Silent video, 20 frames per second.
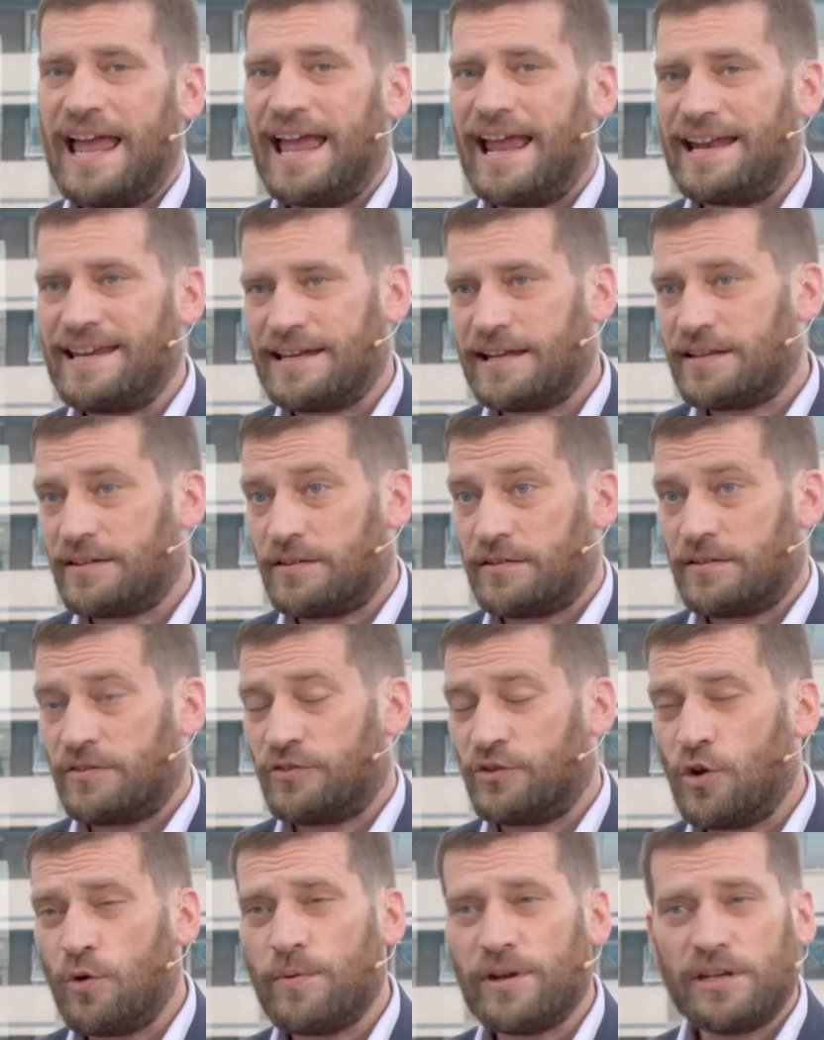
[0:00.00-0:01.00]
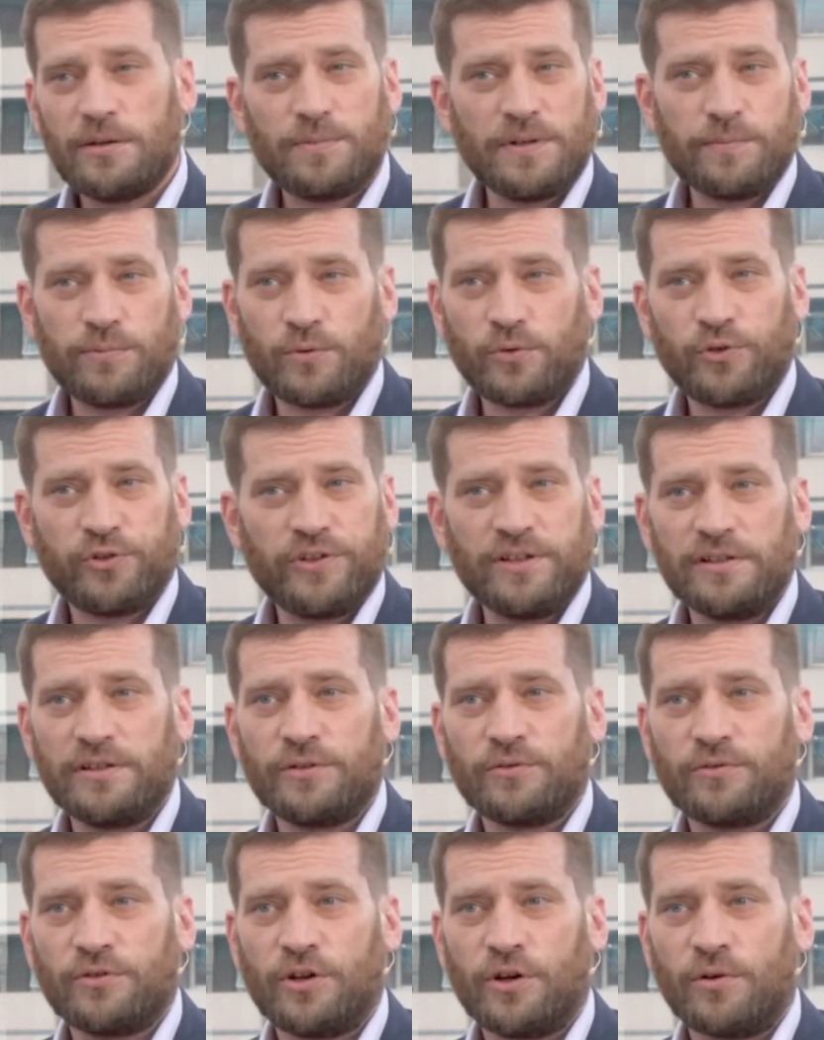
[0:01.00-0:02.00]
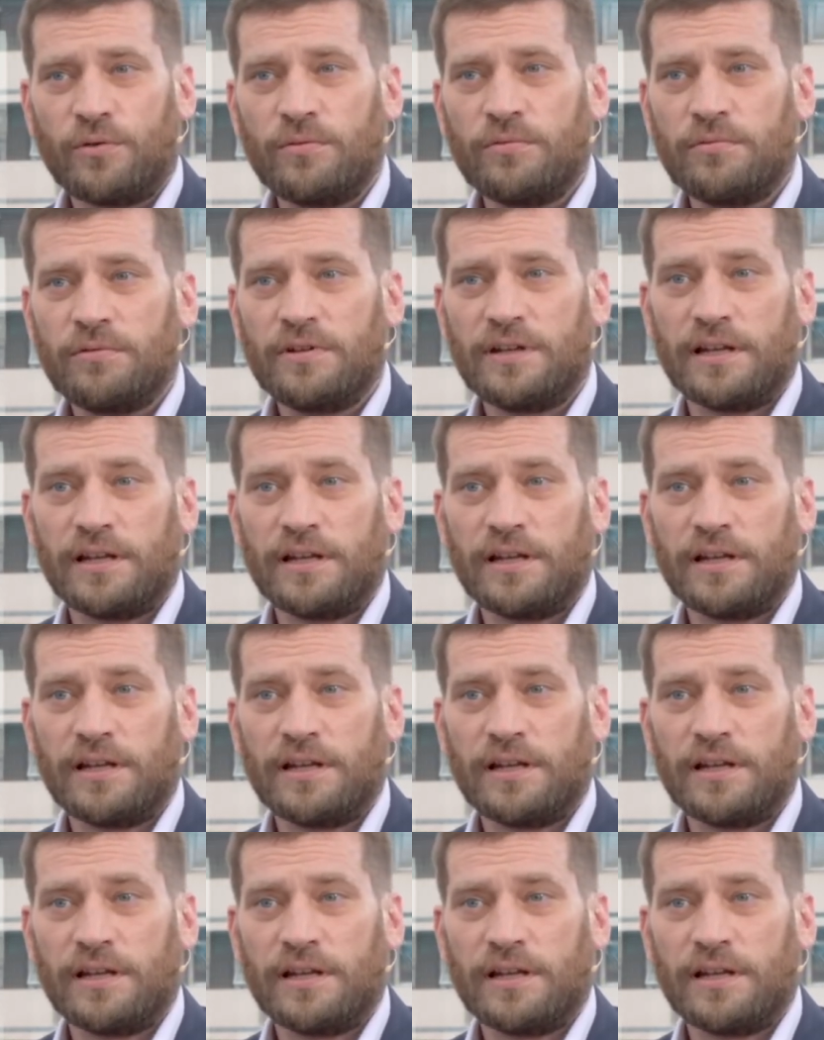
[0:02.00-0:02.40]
and yet so many people still don't know